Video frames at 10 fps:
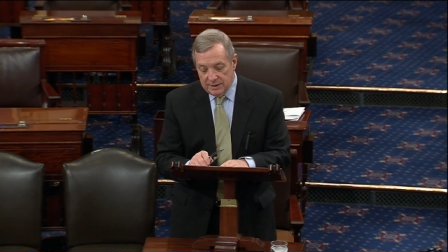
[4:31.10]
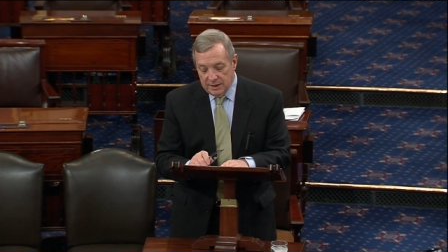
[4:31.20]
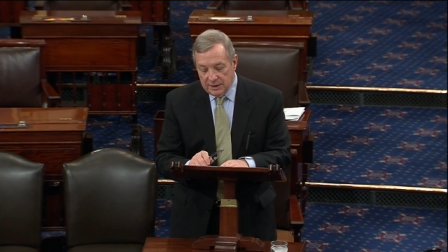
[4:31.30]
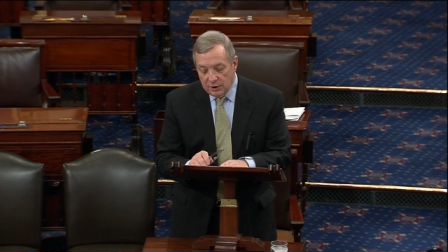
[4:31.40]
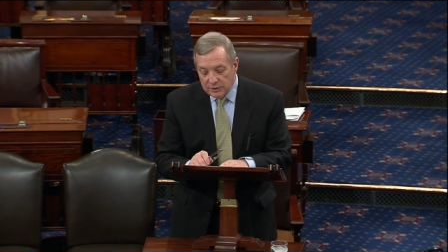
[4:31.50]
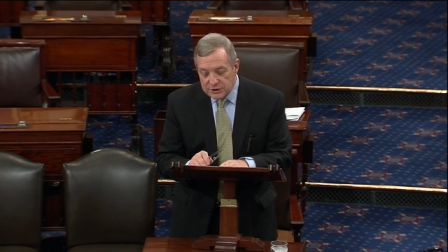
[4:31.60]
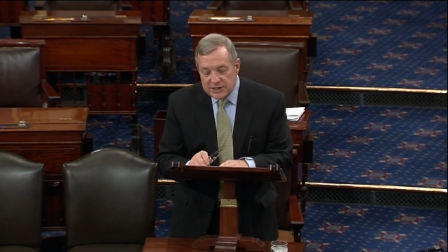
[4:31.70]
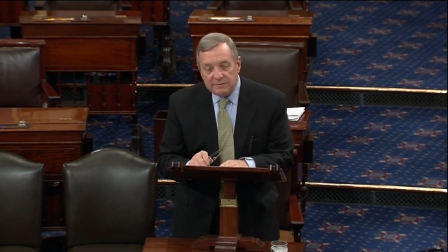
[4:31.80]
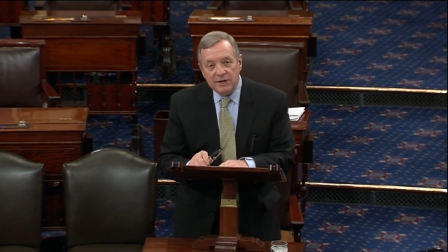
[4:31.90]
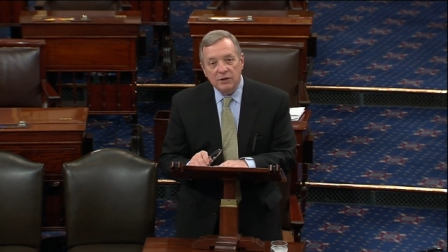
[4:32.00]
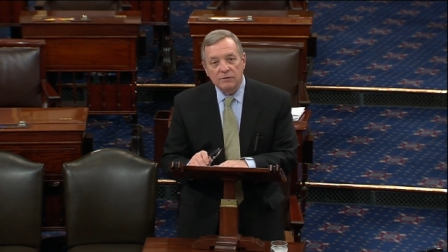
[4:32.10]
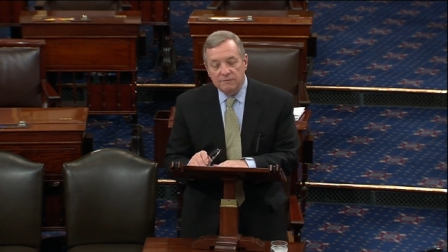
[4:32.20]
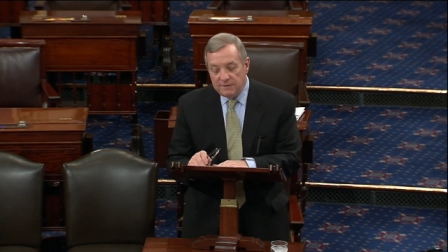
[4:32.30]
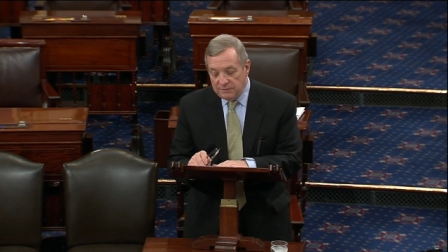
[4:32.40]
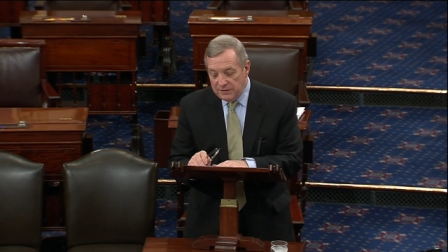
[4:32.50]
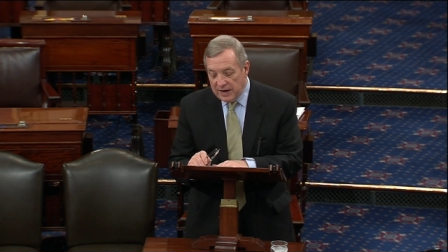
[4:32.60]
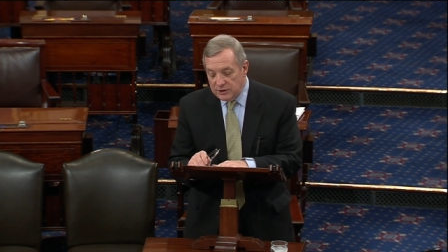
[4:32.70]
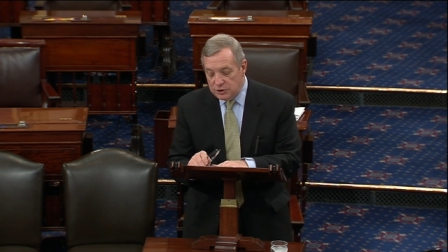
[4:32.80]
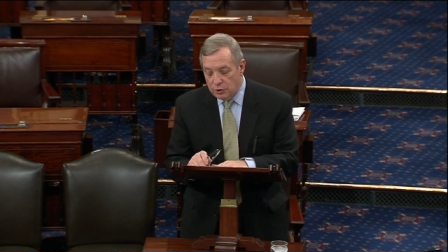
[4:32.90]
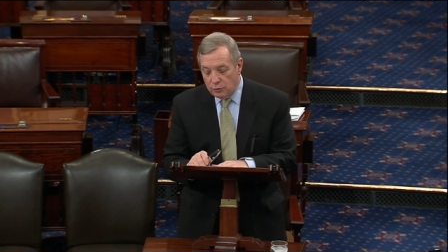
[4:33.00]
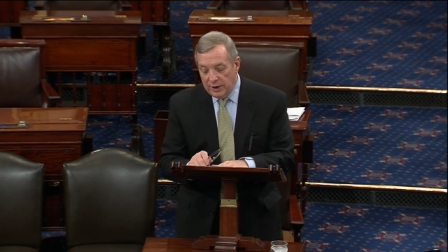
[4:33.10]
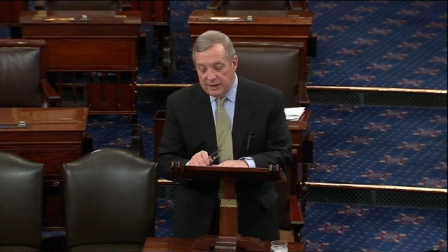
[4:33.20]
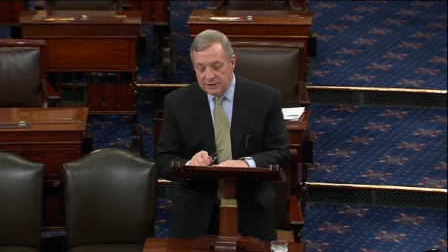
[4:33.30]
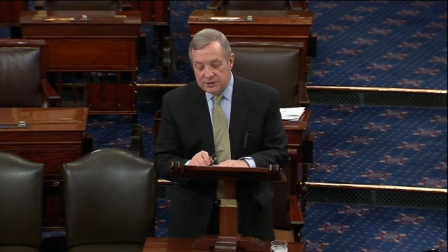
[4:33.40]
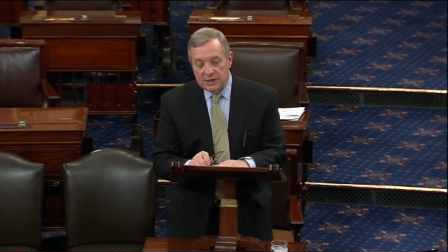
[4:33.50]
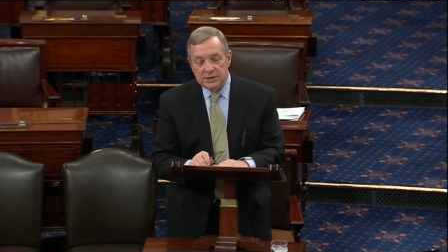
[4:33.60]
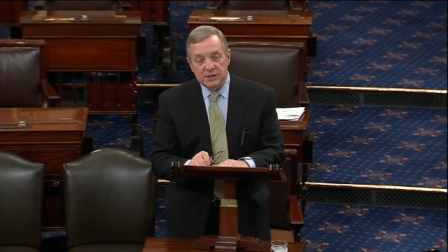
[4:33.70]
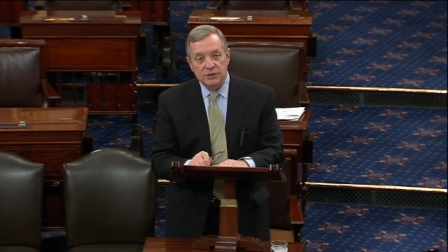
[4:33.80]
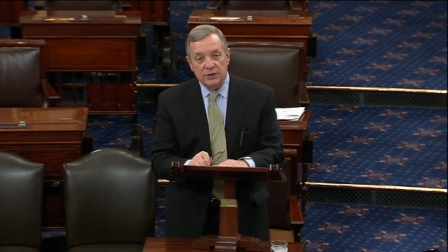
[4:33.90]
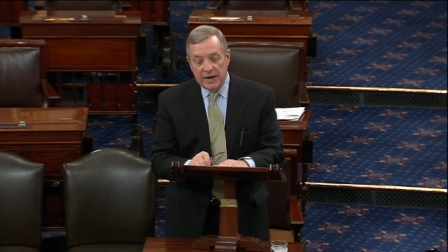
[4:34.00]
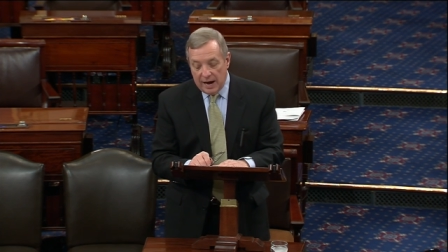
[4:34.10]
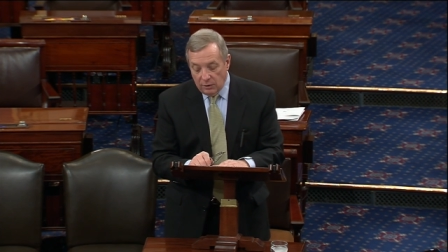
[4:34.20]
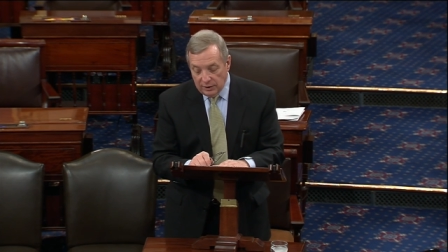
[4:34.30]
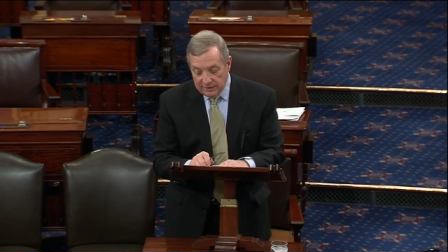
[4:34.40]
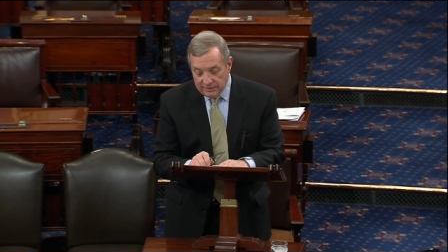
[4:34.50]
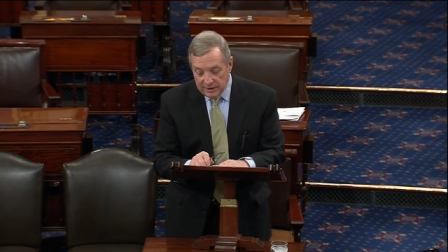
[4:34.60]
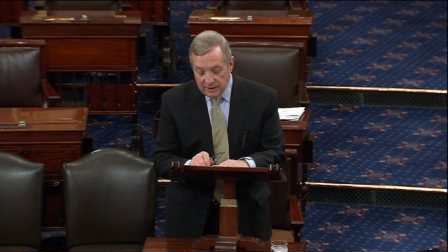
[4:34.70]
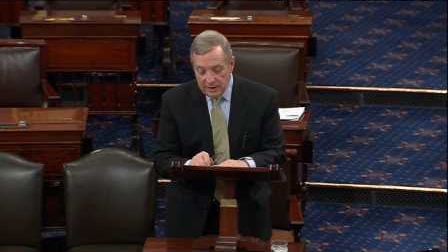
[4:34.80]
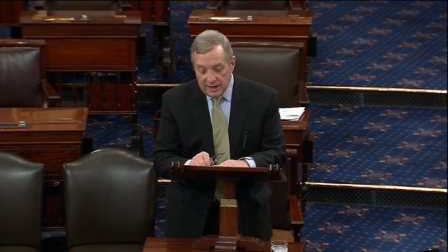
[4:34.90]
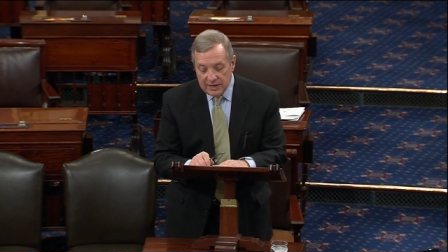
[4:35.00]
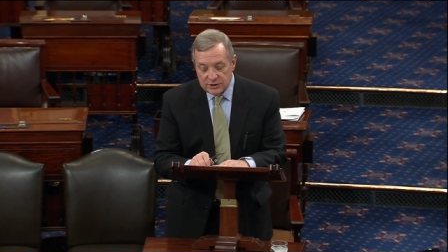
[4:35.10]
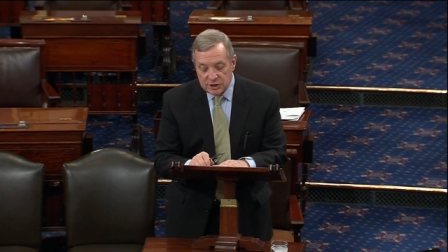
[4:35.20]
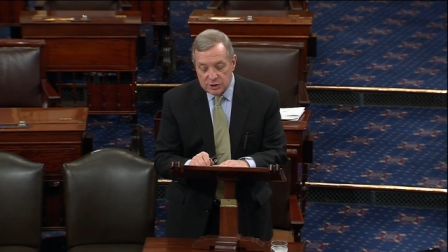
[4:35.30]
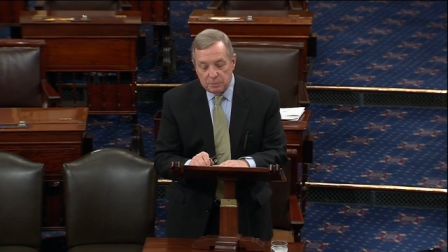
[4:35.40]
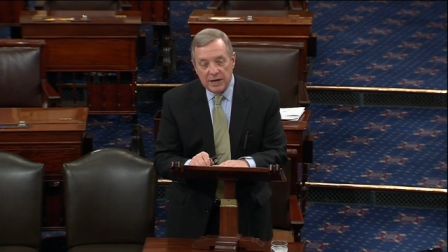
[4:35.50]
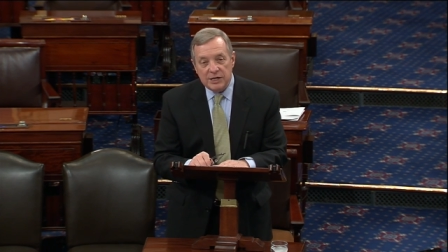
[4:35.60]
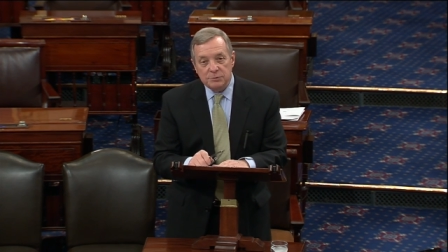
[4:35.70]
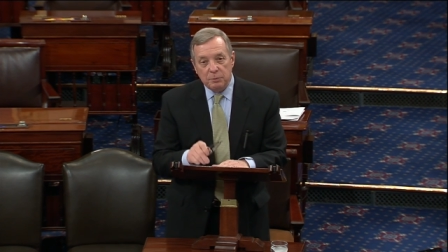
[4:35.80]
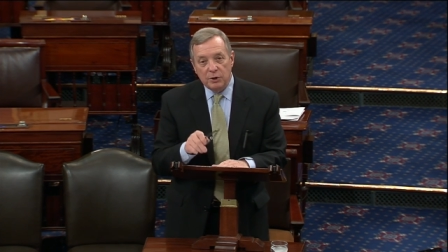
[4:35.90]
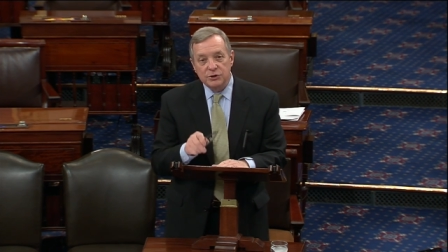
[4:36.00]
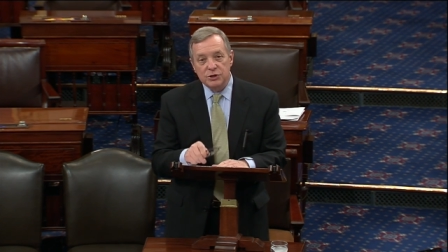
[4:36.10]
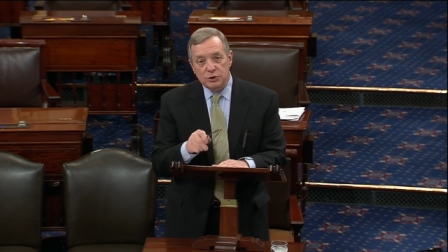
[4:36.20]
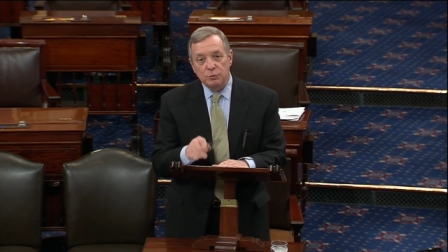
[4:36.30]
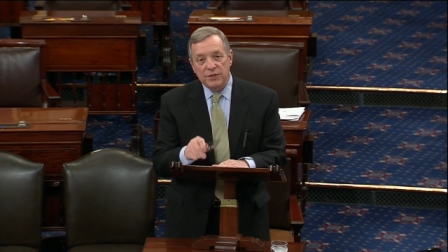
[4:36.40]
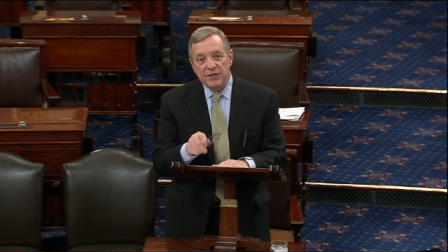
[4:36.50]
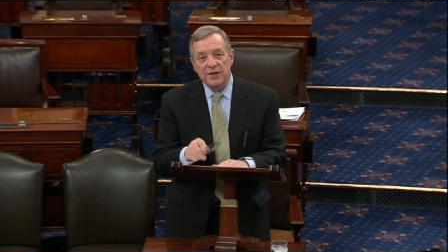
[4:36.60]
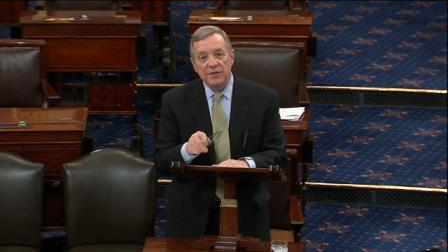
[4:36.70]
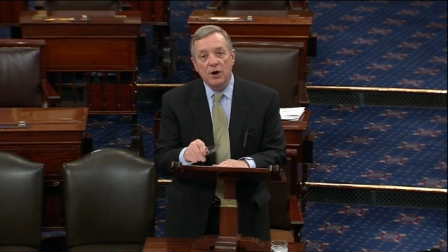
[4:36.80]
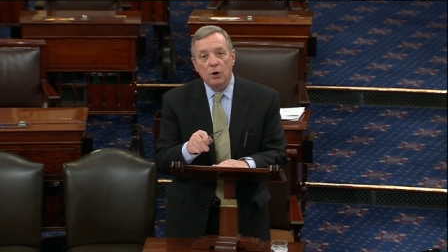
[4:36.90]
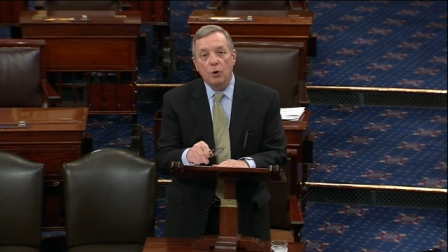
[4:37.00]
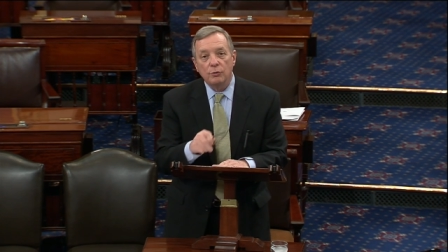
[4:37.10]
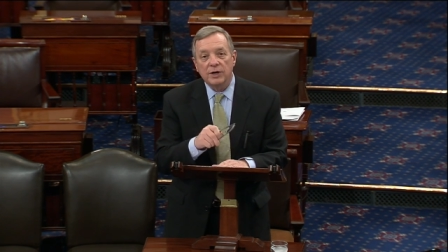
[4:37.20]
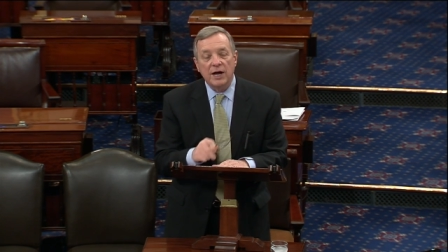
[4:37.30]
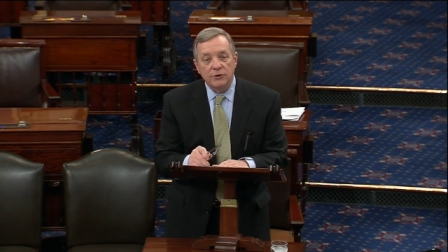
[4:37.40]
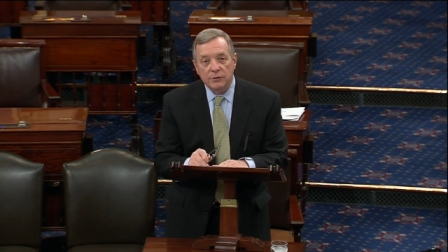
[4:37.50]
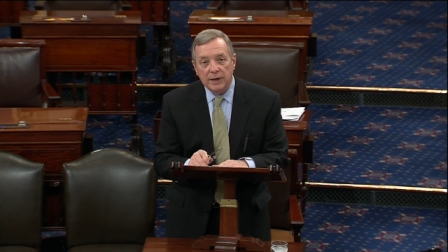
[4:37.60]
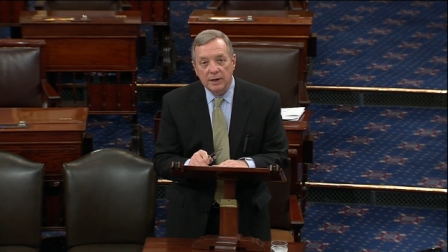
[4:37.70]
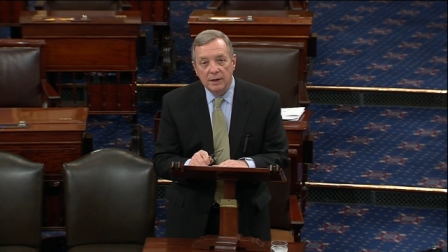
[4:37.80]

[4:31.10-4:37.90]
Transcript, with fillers: Nearly 750,000 Ukrainian citizens are now living as displaced persons within their own country